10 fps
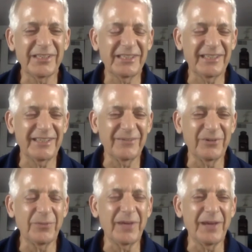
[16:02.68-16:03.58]
and
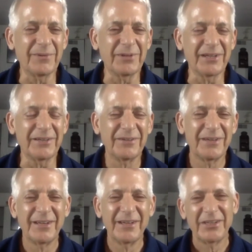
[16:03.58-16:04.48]
we'll be able to
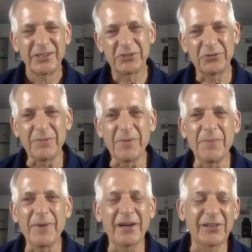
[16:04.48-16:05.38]
stream it
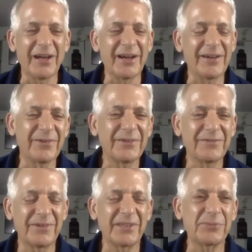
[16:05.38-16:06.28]
back live on
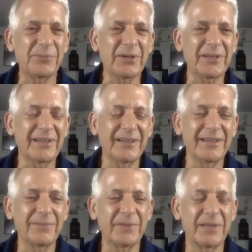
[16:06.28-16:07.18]
Facebook.
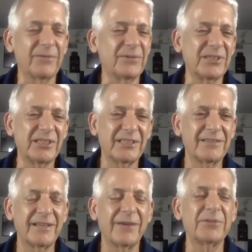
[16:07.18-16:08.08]
But that
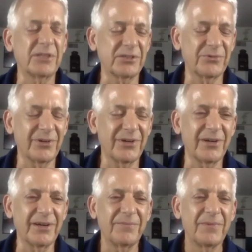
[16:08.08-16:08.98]
was
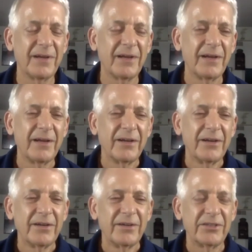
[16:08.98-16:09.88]
extraordinary.
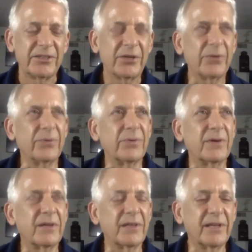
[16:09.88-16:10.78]
So
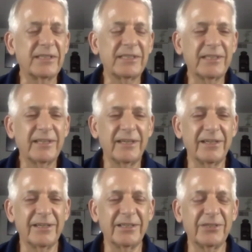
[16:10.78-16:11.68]
let's
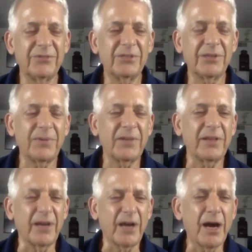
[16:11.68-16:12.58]
do something
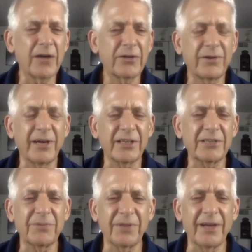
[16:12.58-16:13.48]
that
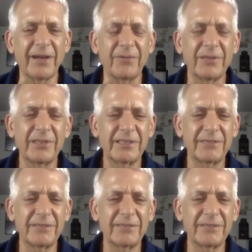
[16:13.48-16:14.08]
contrasts with that. What's